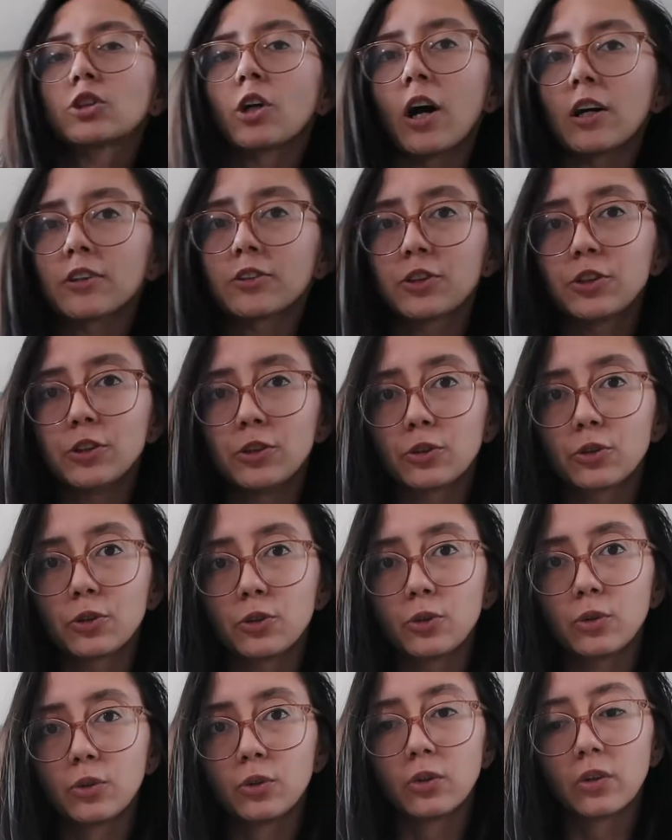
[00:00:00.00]
taught you
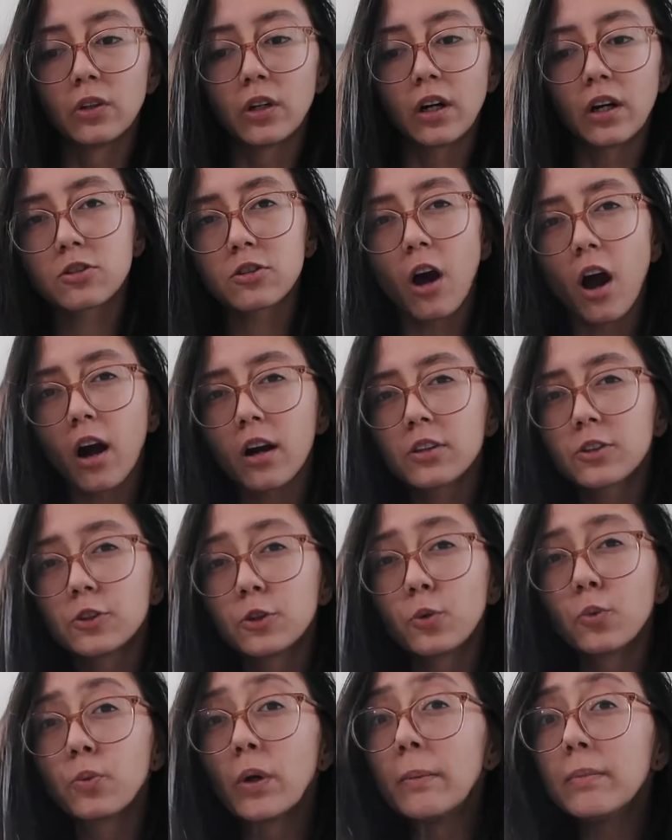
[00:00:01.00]
to talk to
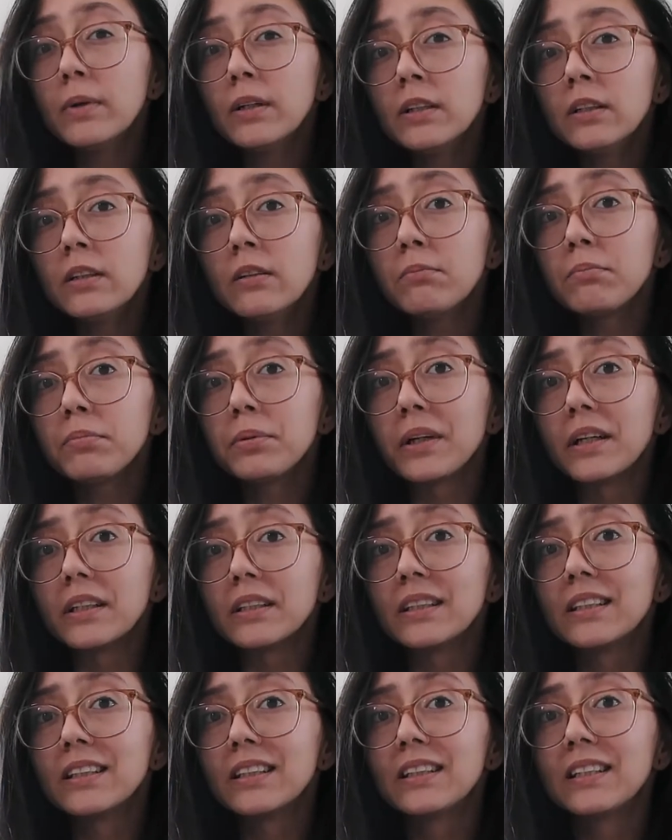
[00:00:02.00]
women, but
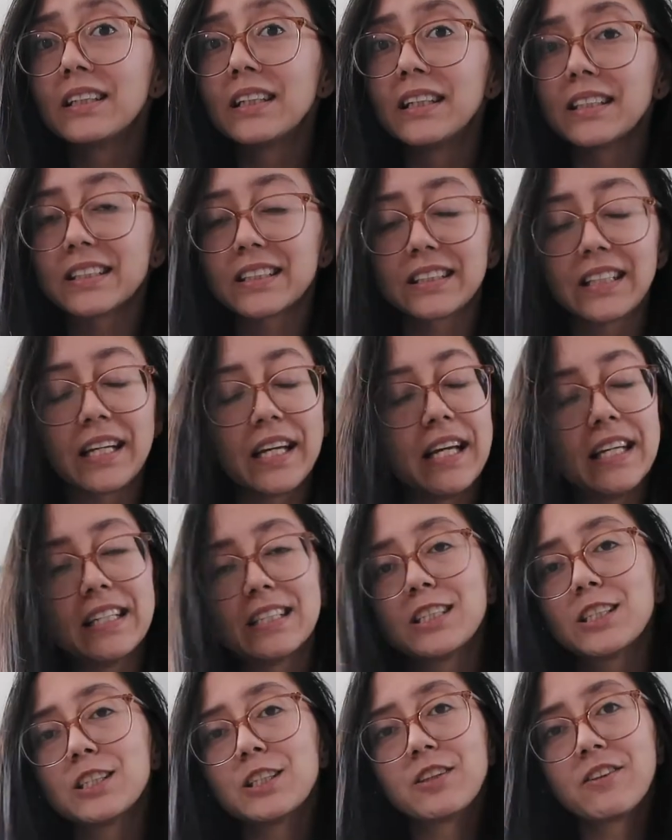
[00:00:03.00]
this
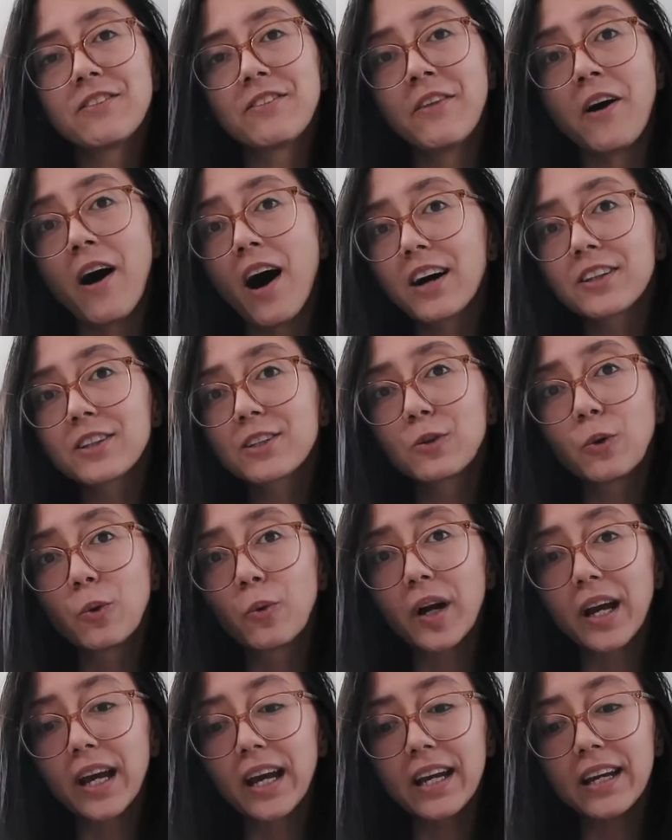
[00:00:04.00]
is not the
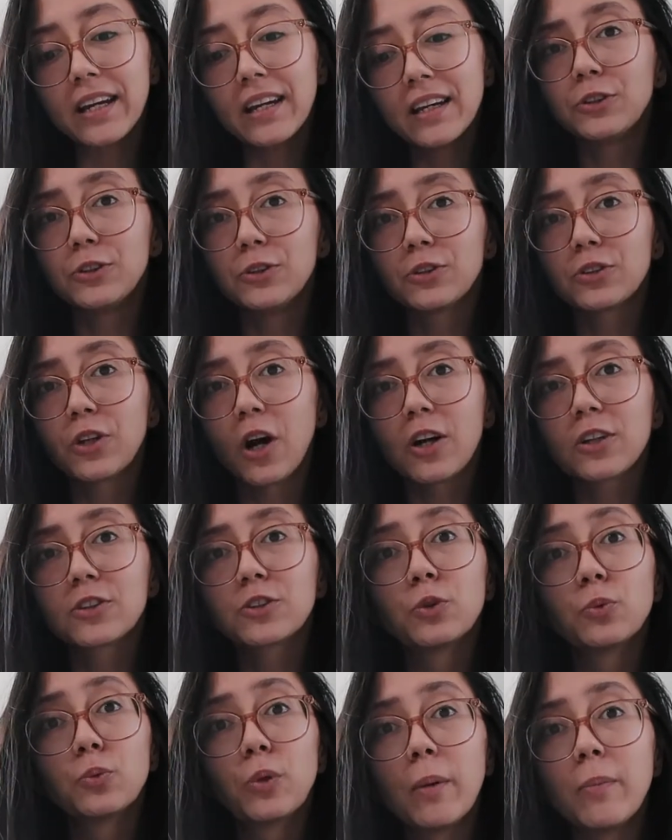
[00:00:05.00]
way to talk
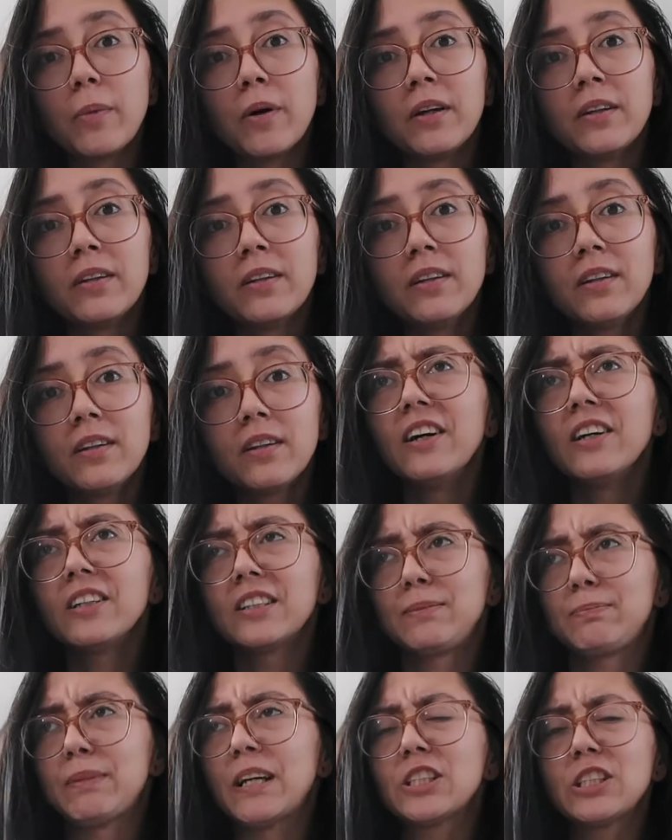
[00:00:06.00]
to women,
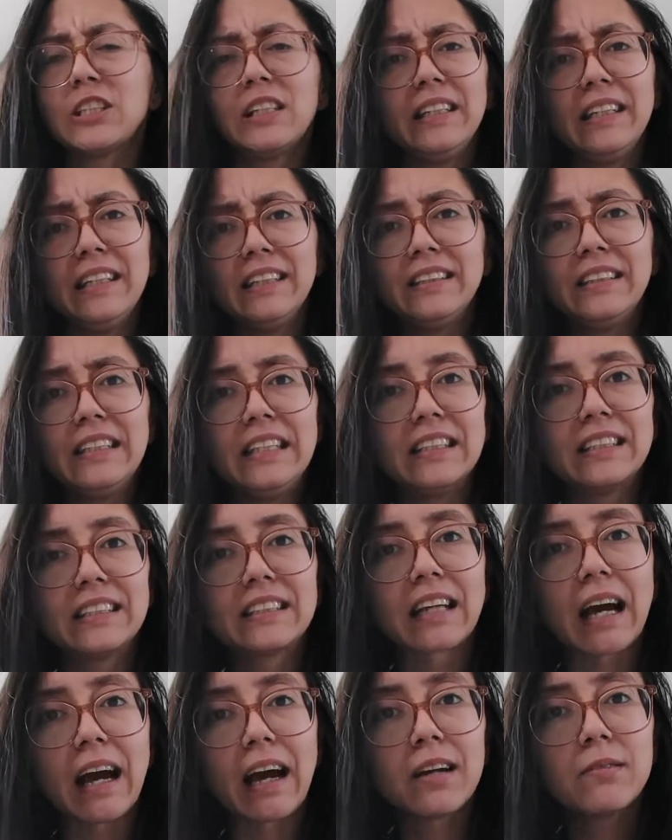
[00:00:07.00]
especially in these
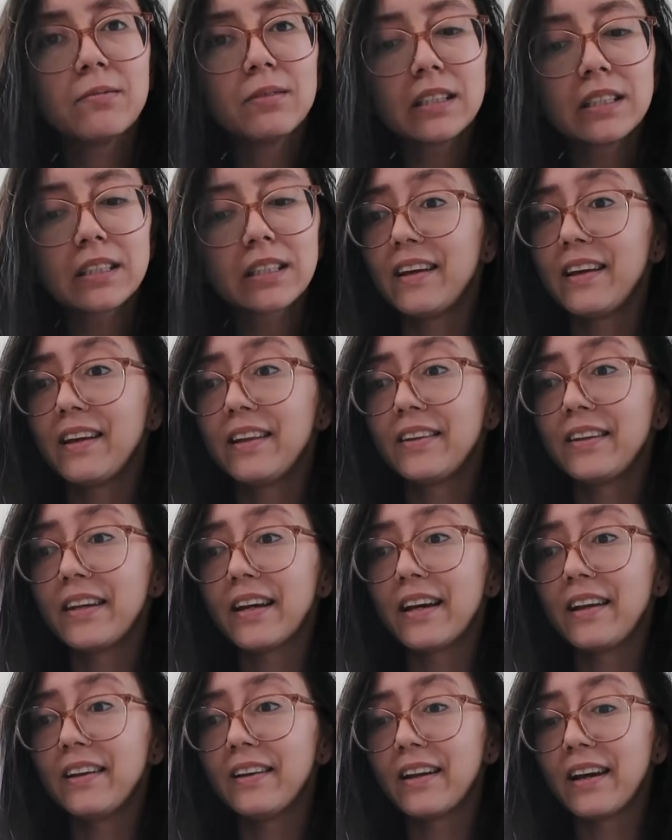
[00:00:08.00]
times. And
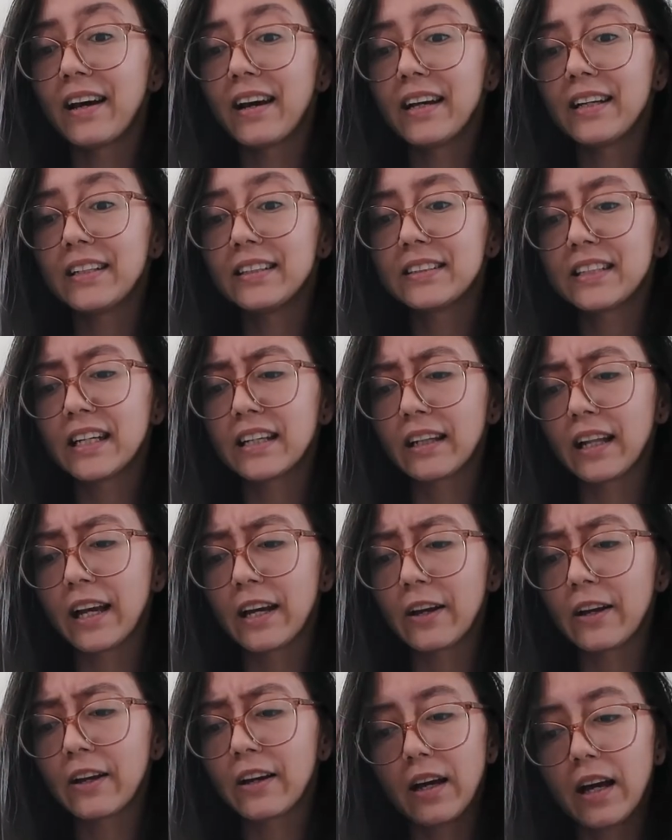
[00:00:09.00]
then I said
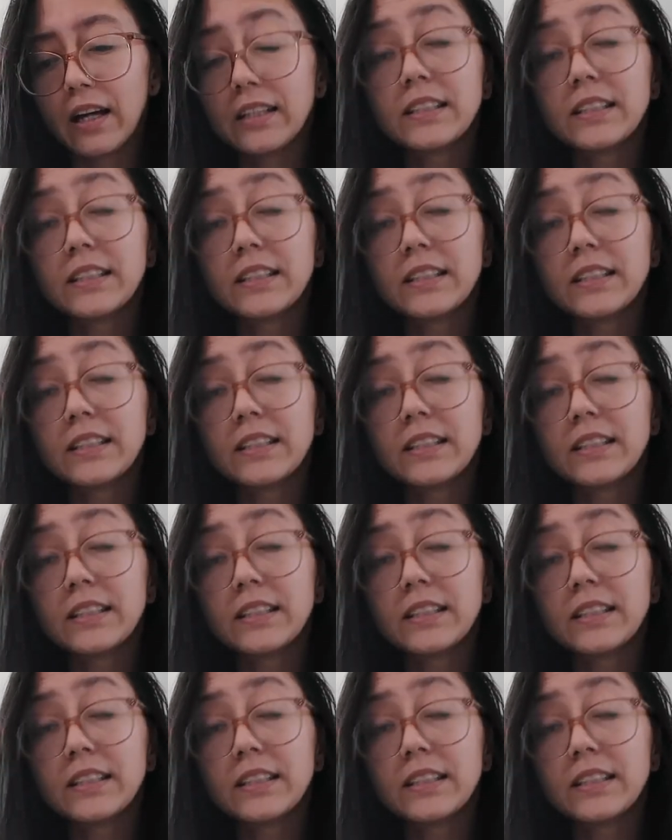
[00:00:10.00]
like,